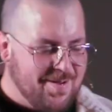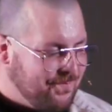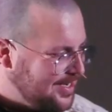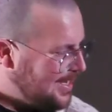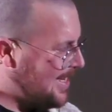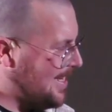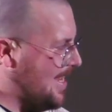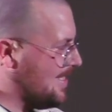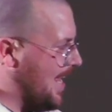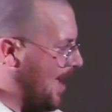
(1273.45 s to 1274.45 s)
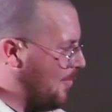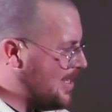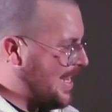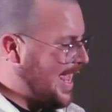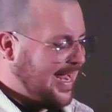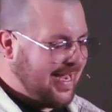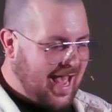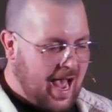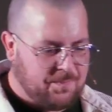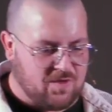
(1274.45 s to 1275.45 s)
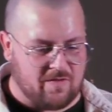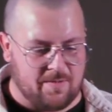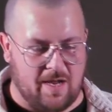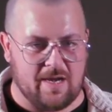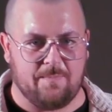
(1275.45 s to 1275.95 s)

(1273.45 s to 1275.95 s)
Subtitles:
But the idea is that we take captive, and